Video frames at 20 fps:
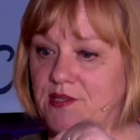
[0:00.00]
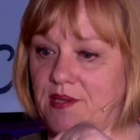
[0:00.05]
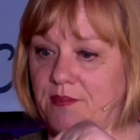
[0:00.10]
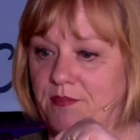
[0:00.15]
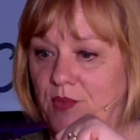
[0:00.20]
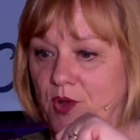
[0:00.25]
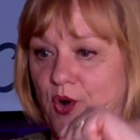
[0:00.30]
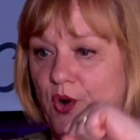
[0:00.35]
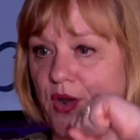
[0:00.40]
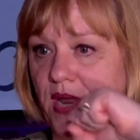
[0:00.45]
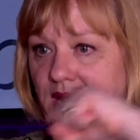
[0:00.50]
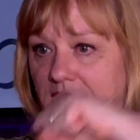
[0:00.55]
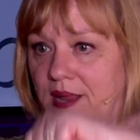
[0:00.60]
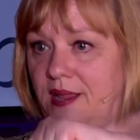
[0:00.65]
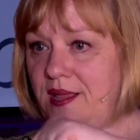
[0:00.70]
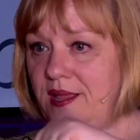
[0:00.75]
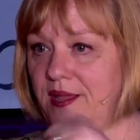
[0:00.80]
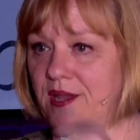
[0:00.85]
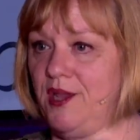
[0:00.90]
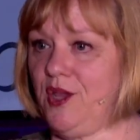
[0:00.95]
So I'm
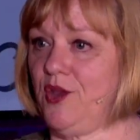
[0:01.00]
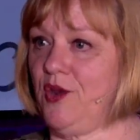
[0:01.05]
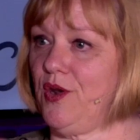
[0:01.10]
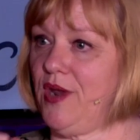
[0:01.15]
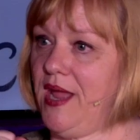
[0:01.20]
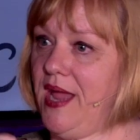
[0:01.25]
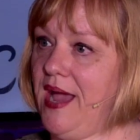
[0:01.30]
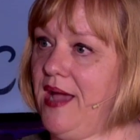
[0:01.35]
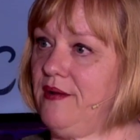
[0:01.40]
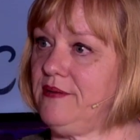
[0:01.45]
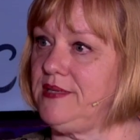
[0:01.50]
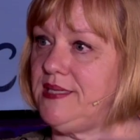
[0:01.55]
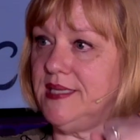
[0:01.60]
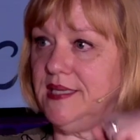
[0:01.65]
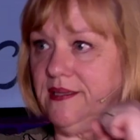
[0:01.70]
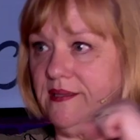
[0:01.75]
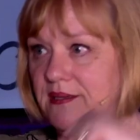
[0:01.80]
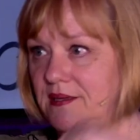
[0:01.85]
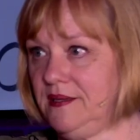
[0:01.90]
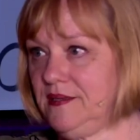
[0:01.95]
learning, you know, how
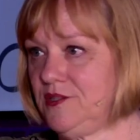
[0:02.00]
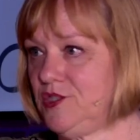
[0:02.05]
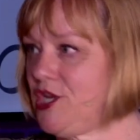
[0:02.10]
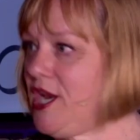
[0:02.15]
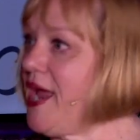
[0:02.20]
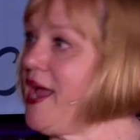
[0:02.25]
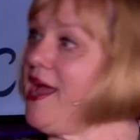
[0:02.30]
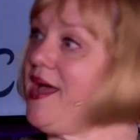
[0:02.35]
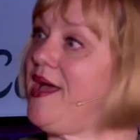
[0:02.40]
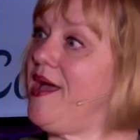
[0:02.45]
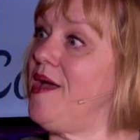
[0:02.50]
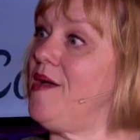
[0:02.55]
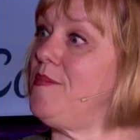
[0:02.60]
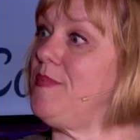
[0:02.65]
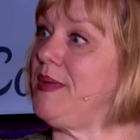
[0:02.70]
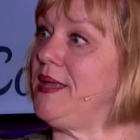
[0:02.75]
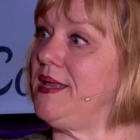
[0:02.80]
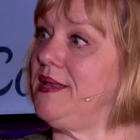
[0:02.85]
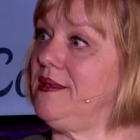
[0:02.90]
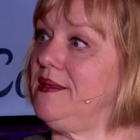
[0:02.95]
to
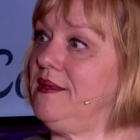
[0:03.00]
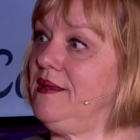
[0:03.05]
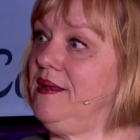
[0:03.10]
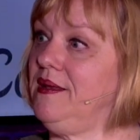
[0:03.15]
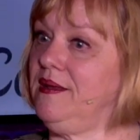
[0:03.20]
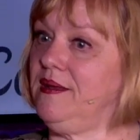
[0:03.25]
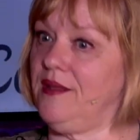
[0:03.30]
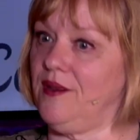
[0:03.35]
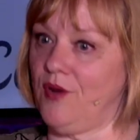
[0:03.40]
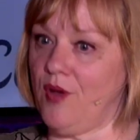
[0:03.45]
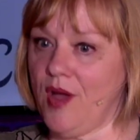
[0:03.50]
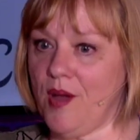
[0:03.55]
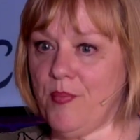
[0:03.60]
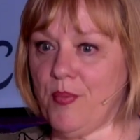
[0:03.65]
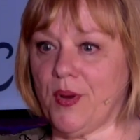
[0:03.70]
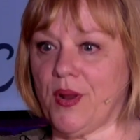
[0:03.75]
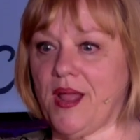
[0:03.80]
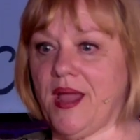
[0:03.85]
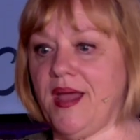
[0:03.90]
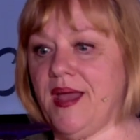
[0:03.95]
jab and, you know,
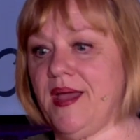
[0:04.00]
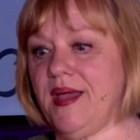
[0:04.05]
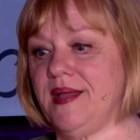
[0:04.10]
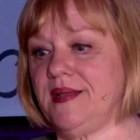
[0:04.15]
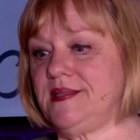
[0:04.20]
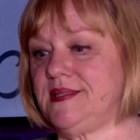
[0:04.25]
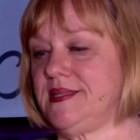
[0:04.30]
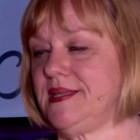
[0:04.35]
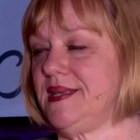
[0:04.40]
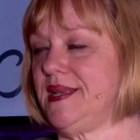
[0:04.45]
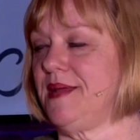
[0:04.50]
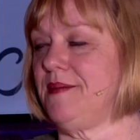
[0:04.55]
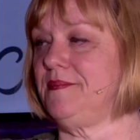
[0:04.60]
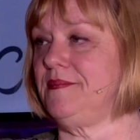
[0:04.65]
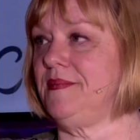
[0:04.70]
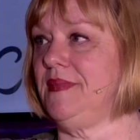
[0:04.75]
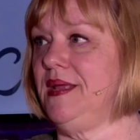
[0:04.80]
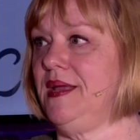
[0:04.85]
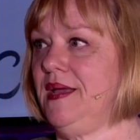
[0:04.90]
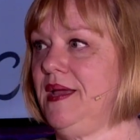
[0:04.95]
uppercuts,
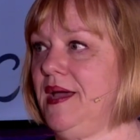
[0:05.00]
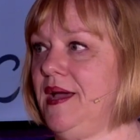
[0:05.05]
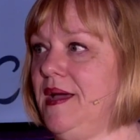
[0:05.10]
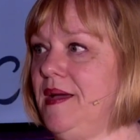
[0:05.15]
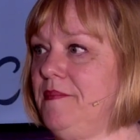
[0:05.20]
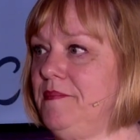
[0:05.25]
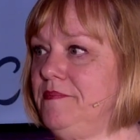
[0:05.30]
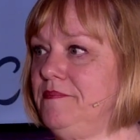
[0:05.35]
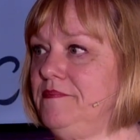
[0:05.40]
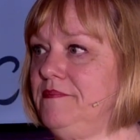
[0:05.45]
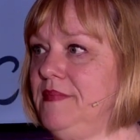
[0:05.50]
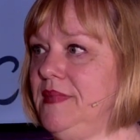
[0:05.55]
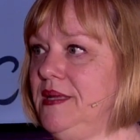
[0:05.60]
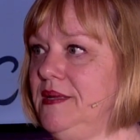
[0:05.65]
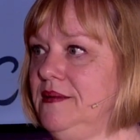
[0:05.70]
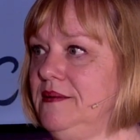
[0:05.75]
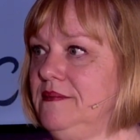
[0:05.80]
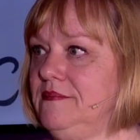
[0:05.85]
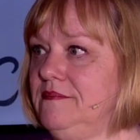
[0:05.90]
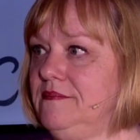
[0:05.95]
and I'm
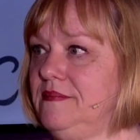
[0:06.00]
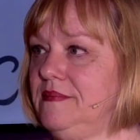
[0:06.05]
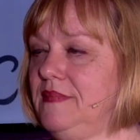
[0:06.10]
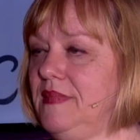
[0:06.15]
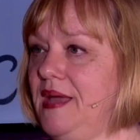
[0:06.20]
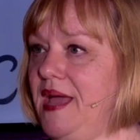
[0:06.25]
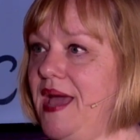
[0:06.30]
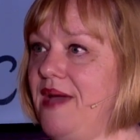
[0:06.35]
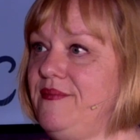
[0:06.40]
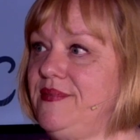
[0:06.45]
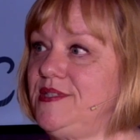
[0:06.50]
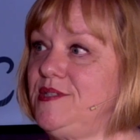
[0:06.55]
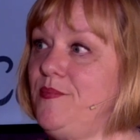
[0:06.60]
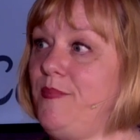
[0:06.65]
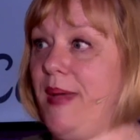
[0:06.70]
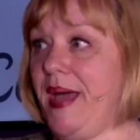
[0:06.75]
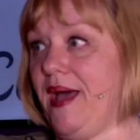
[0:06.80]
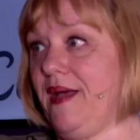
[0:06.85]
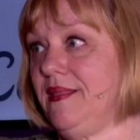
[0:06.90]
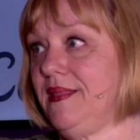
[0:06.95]
having to
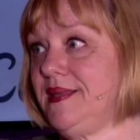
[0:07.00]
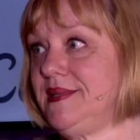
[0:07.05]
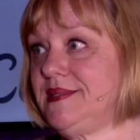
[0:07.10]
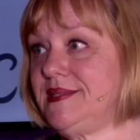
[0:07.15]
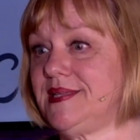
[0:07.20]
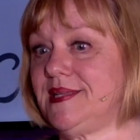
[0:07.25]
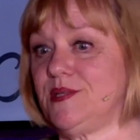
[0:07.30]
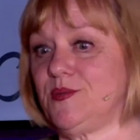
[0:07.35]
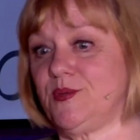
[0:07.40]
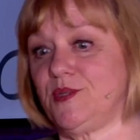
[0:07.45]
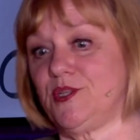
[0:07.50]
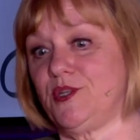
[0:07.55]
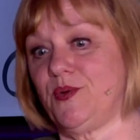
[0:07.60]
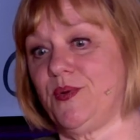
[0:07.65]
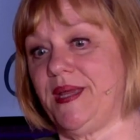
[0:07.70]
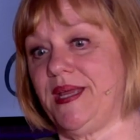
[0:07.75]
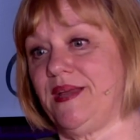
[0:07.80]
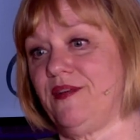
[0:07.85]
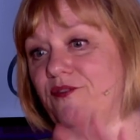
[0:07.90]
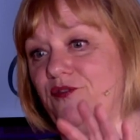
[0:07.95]
balance because we're
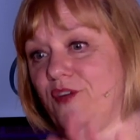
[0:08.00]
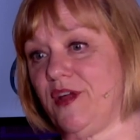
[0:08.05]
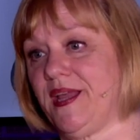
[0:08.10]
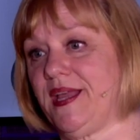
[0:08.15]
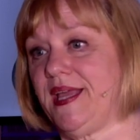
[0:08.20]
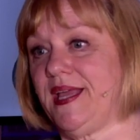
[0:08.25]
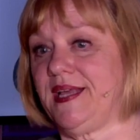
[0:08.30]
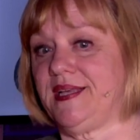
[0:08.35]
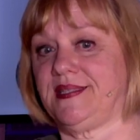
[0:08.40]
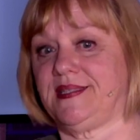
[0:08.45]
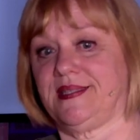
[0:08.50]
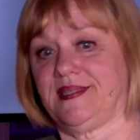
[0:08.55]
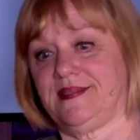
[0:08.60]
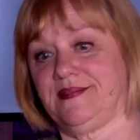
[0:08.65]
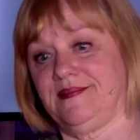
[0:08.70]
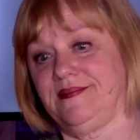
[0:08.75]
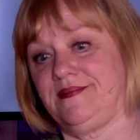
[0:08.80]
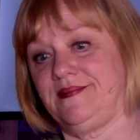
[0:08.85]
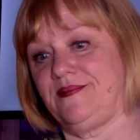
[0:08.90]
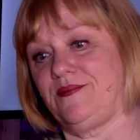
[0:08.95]
doing front kicks
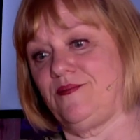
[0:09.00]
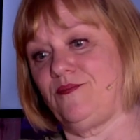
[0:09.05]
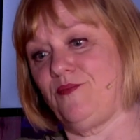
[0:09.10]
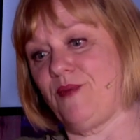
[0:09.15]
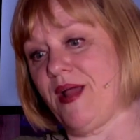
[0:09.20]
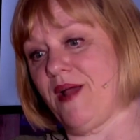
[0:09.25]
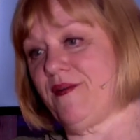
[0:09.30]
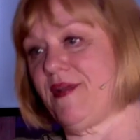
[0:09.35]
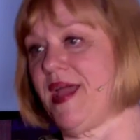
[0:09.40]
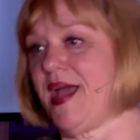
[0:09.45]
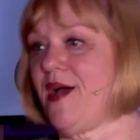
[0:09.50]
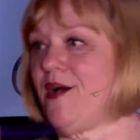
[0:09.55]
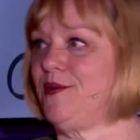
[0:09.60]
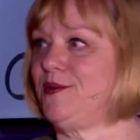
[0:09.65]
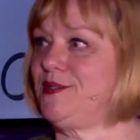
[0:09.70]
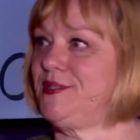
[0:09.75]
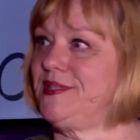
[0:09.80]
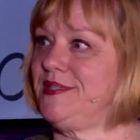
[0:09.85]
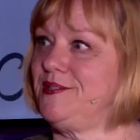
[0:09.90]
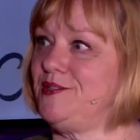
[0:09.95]
and
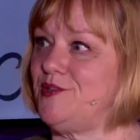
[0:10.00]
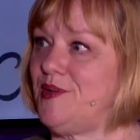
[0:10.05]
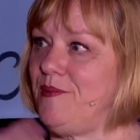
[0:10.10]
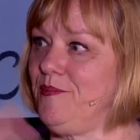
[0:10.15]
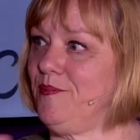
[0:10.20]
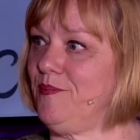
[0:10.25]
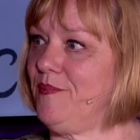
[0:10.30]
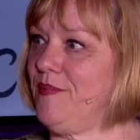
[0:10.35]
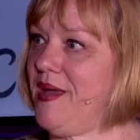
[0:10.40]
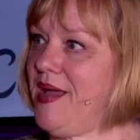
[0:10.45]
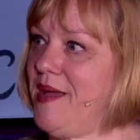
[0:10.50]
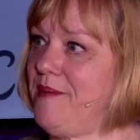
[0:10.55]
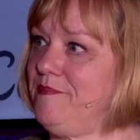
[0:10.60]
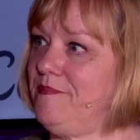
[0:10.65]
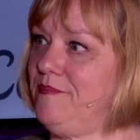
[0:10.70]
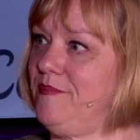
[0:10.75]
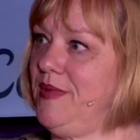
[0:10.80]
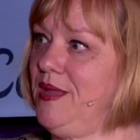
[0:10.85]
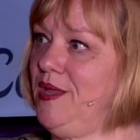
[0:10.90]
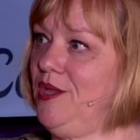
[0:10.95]
roundhouse, and so
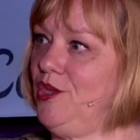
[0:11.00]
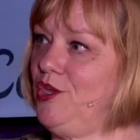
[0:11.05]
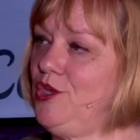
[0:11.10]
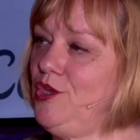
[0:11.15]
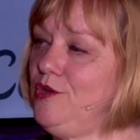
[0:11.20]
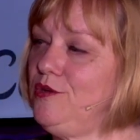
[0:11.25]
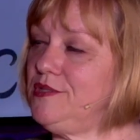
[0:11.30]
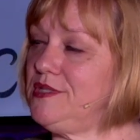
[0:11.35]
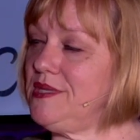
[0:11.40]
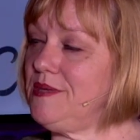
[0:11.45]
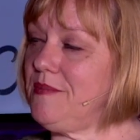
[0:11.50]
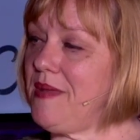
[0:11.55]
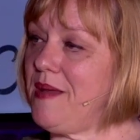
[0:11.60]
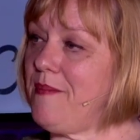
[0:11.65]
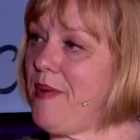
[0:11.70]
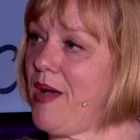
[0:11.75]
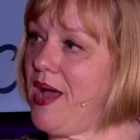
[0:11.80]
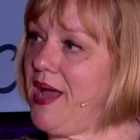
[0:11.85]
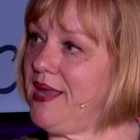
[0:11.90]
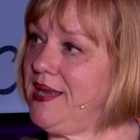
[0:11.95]
I'm using my
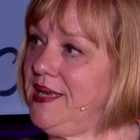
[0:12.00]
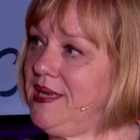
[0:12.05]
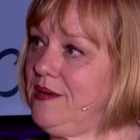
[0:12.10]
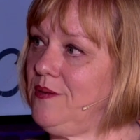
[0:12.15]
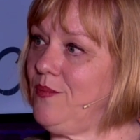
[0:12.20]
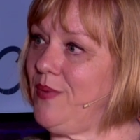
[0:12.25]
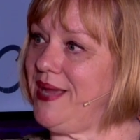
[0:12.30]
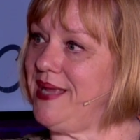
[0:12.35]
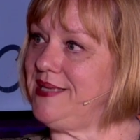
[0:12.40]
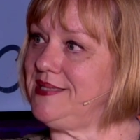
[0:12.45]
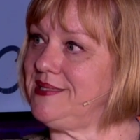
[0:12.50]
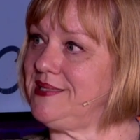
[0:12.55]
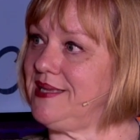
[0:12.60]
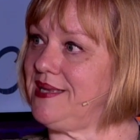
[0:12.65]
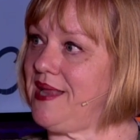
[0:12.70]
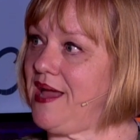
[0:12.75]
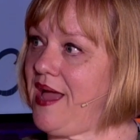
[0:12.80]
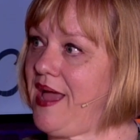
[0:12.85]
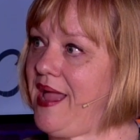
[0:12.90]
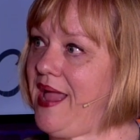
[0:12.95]
body in ways
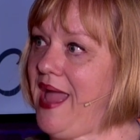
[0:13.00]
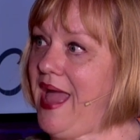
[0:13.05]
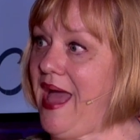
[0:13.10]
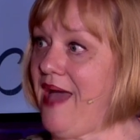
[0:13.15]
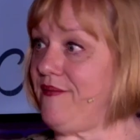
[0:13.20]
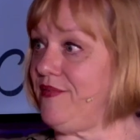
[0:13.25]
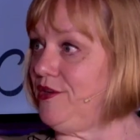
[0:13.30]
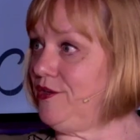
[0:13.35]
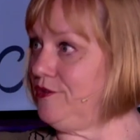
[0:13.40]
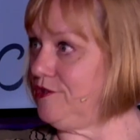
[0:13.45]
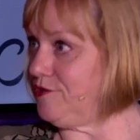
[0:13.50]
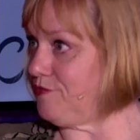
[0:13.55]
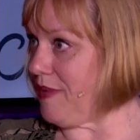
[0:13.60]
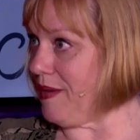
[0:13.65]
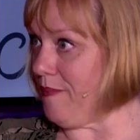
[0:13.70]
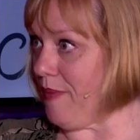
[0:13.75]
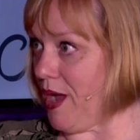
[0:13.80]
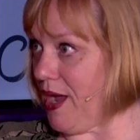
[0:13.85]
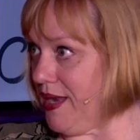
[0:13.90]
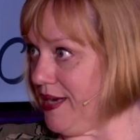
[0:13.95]
that I haven't used
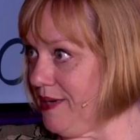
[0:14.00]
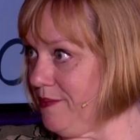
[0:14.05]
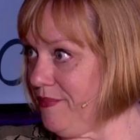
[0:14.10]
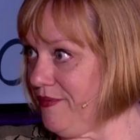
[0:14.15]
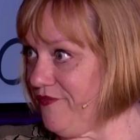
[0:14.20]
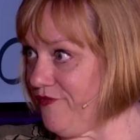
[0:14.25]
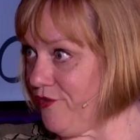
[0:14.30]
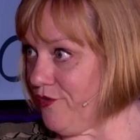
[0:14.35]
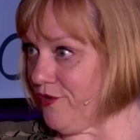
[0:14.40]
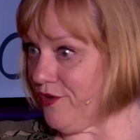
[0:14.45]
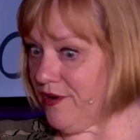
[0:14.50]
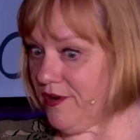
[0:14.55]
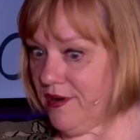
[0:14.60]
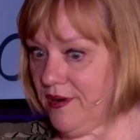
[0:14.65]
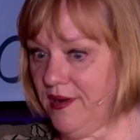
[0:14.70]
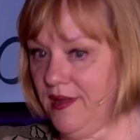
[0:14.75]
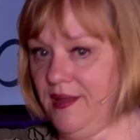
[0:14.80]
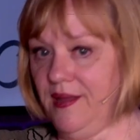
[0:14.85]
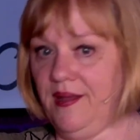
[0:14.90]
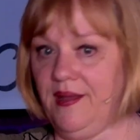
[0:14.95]
my body before.
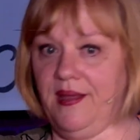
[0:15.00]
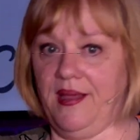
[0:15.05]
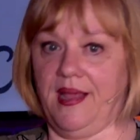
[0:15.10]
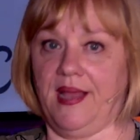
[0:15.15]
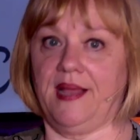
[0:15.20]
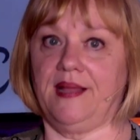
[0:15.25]
Love it.